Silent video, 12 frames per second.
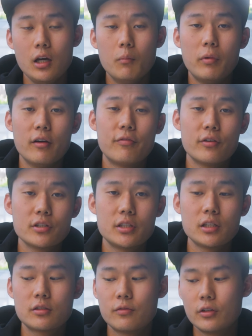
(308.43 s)
But first
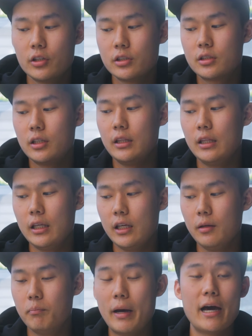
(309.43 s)
things first,
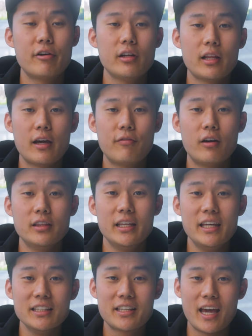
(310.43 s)
the battery life on
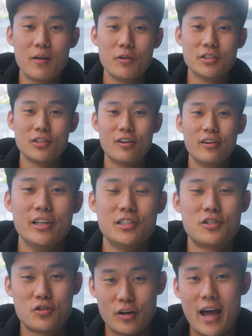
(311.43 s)
these cameras is
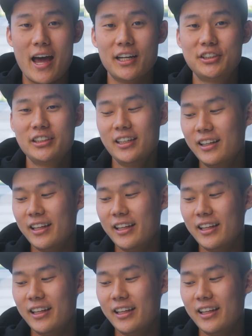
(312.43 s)
trash.